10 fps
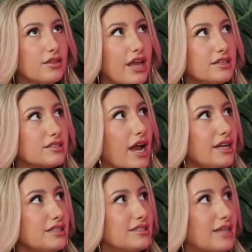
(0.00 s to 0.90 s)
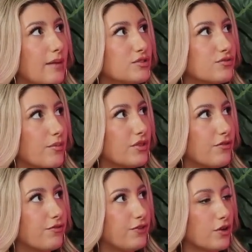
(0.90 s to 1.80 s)
anxiety stems from the
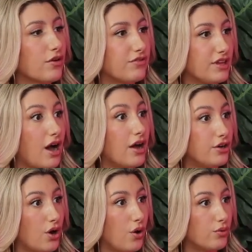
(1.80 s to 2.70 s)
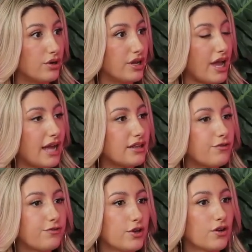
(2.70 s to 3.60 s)
fear of the unknown, and the
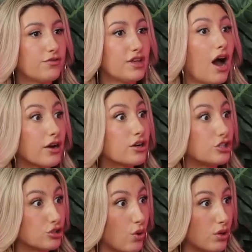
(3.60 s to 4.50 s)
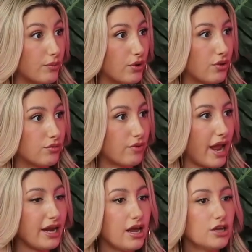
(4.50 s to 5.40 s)
fear of the uncontrollable,
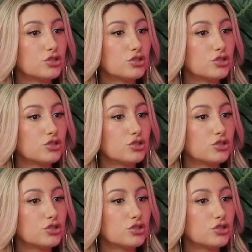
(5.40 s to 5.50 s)
right?